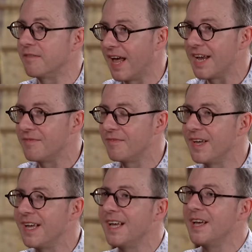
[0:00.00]
life?
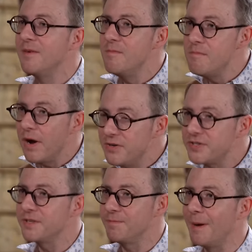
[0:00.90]

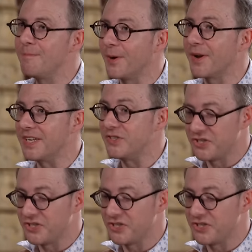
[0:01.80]
Most of my book is